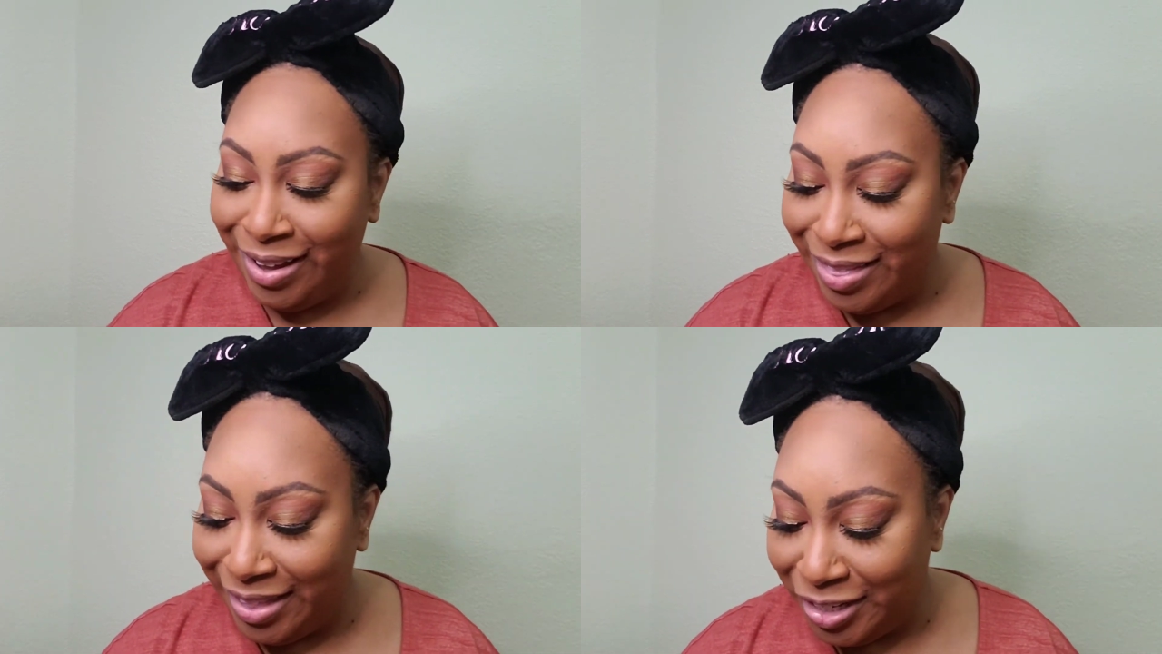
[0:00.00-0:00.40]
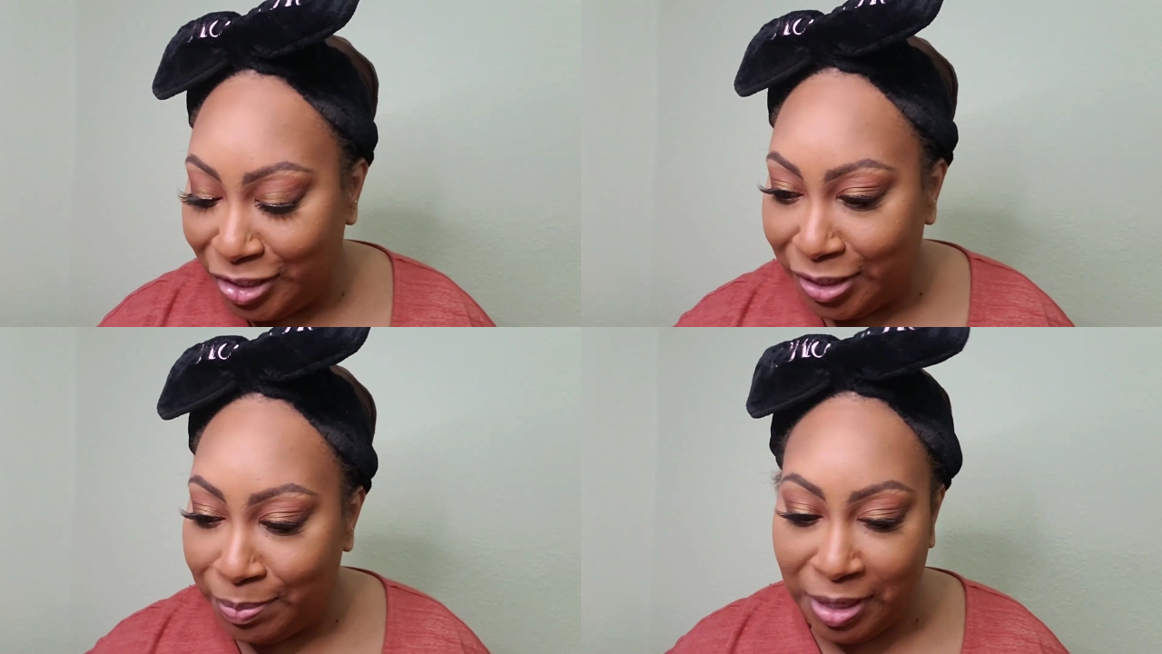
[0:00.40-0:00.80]

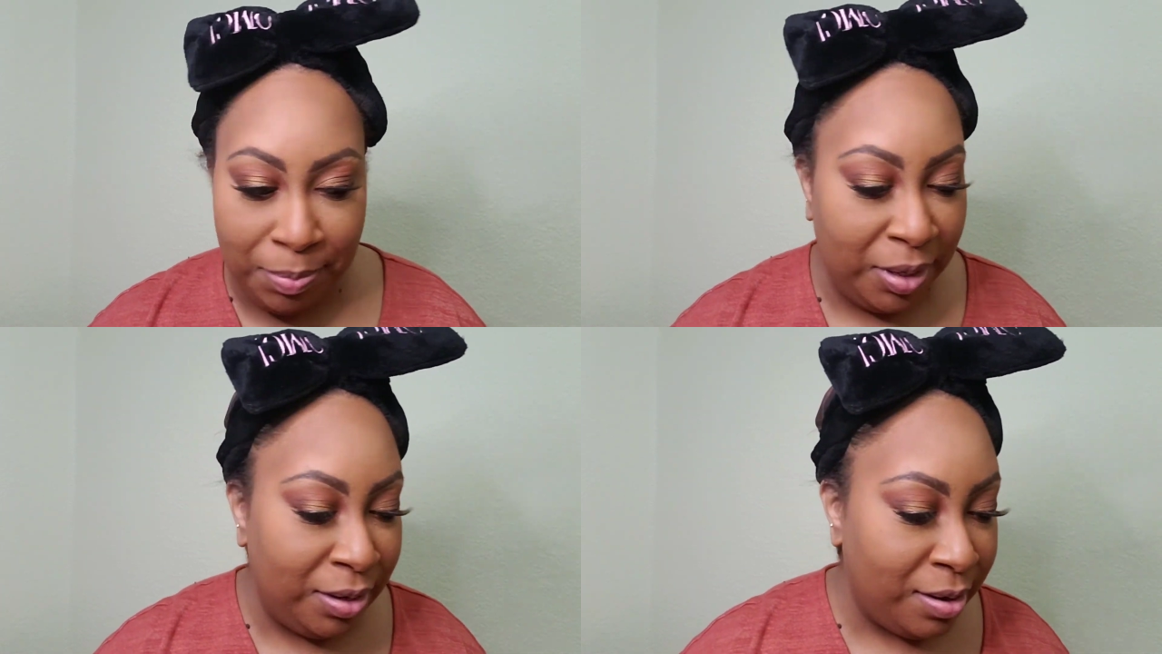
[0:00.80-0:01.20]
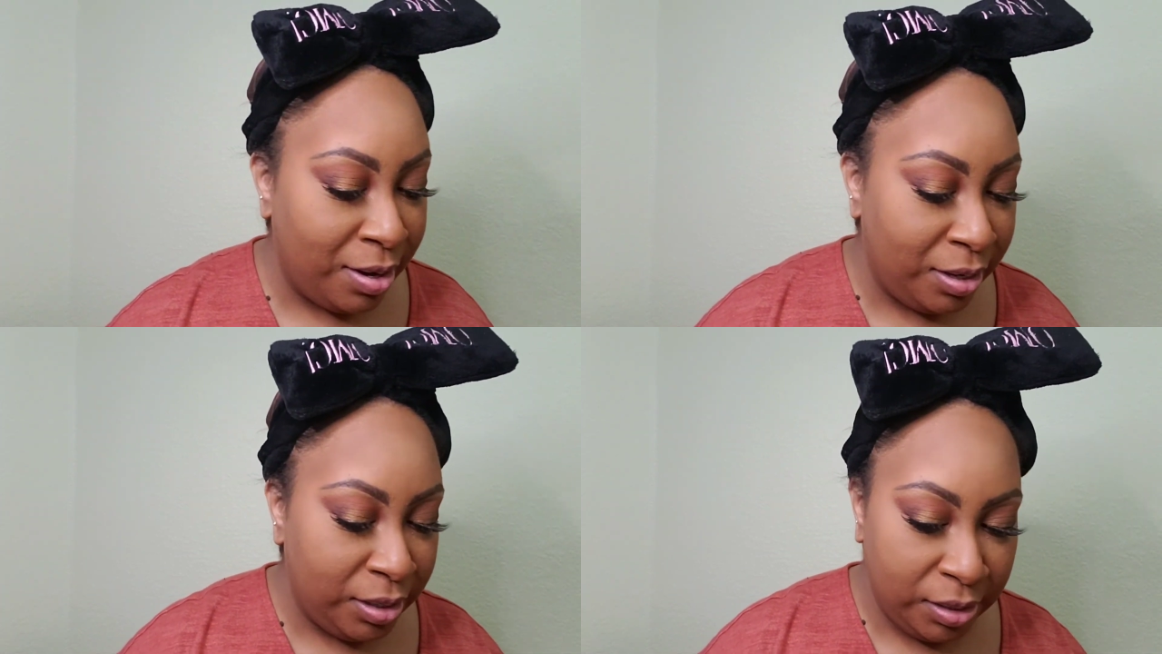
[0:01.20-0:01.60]
That's just me being
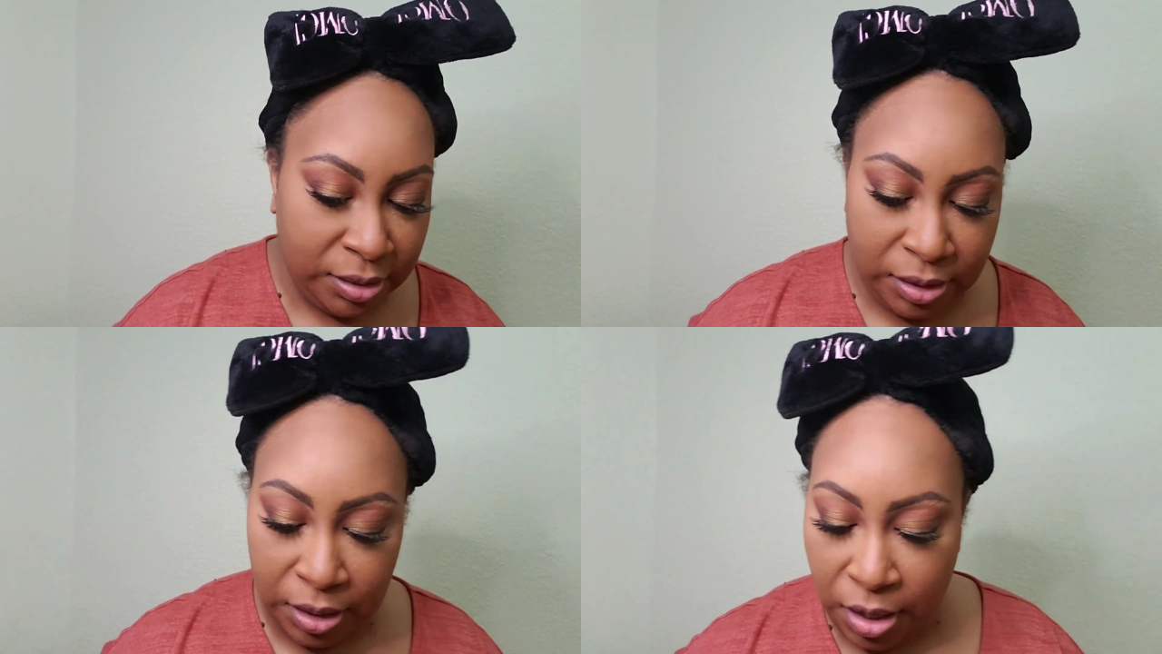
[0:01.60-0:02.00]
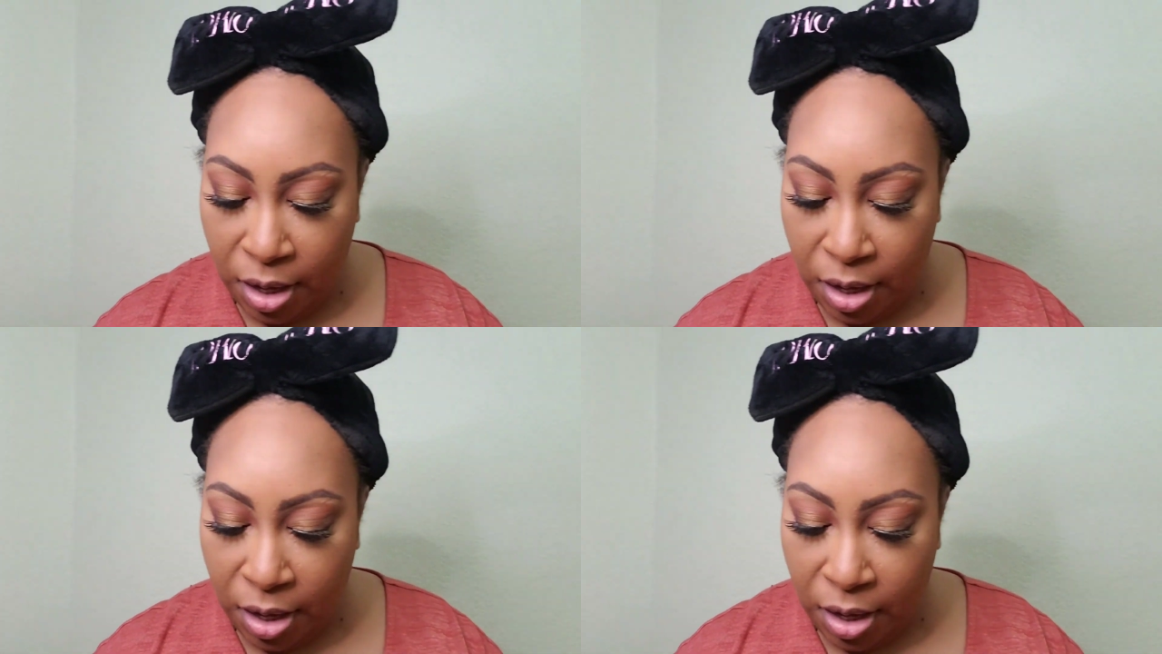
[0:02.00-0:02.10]
honest.